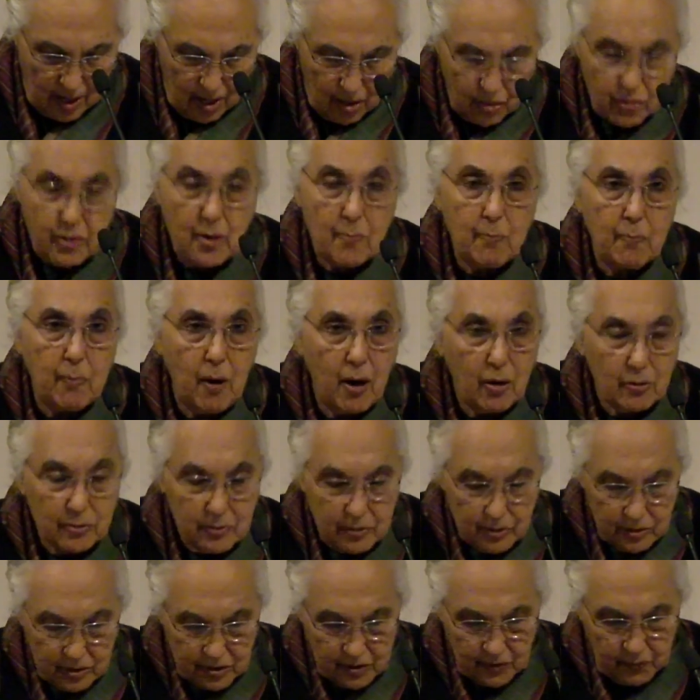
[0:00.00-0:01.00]
The
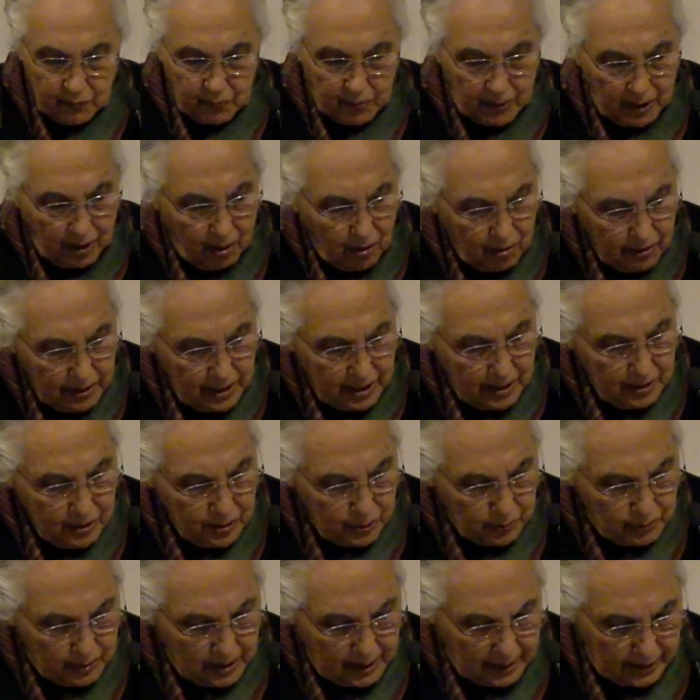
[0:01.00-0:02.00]
bonds of belonging
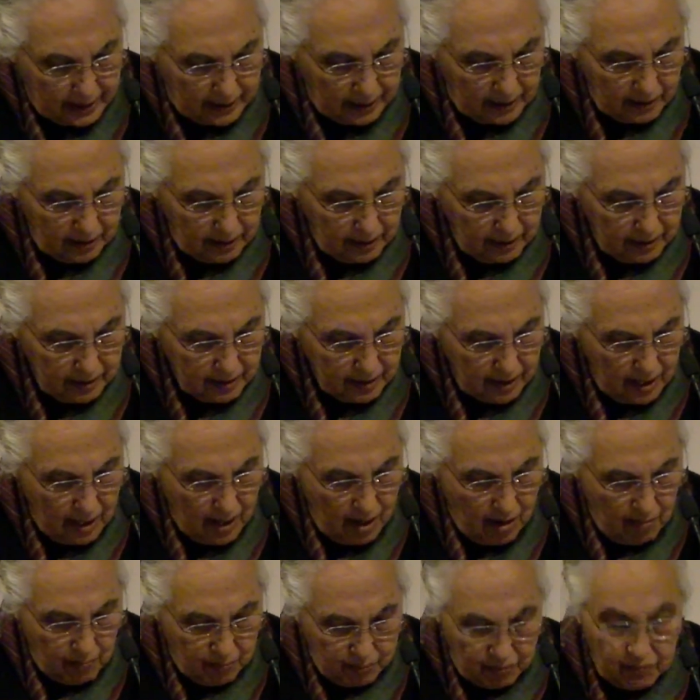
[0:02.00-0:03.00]
to a guild
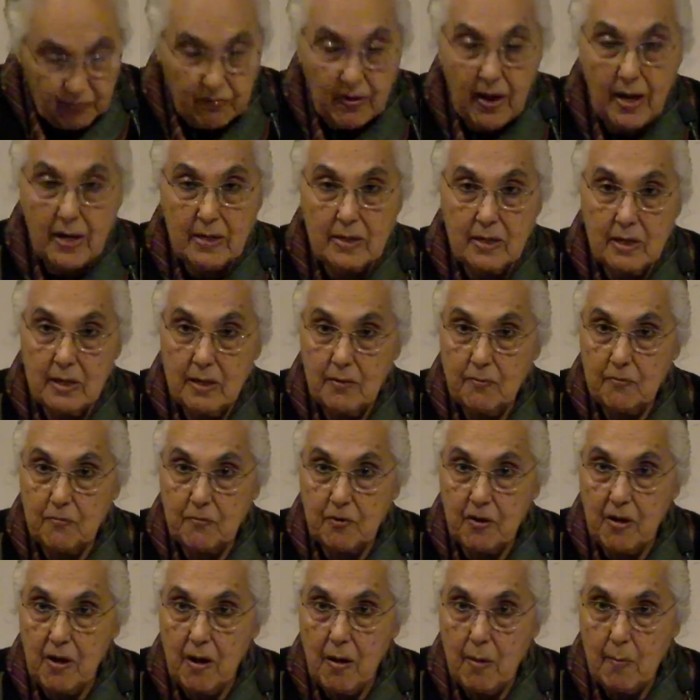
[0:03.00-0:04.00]
provided a
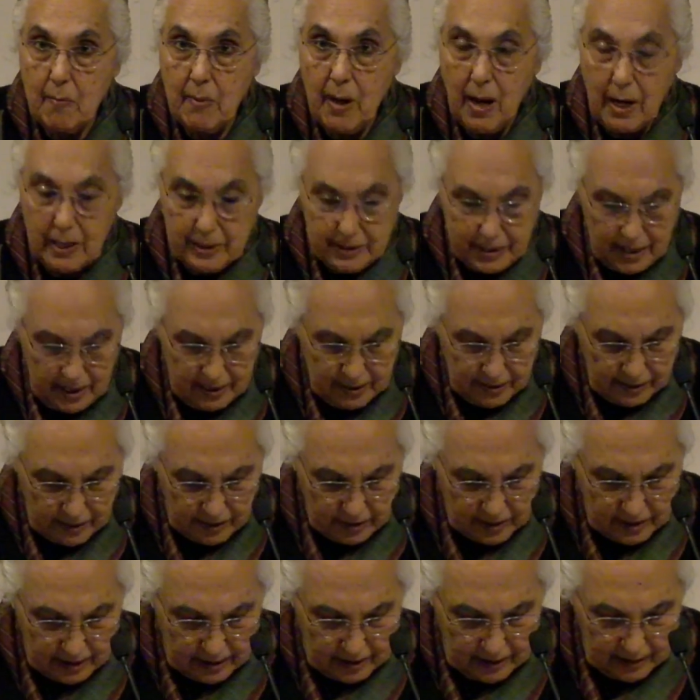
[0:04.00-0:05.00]
firm
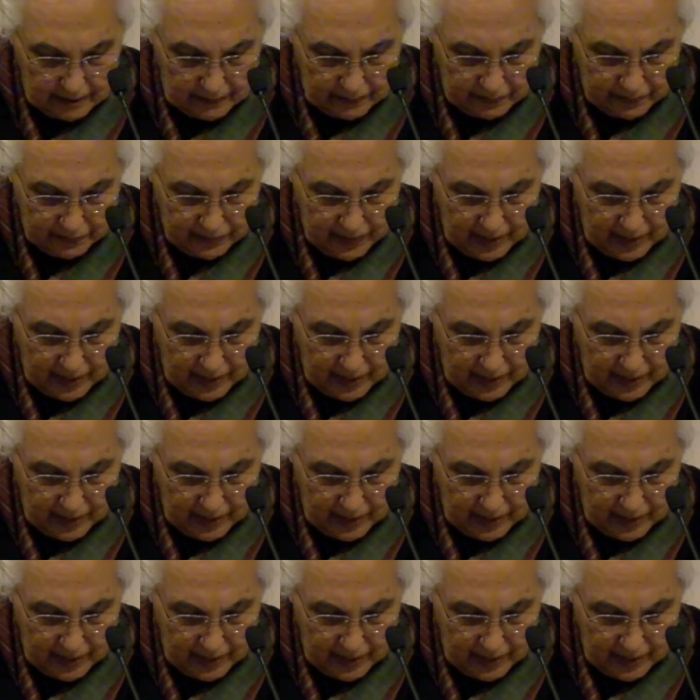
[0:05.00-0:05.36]
identity.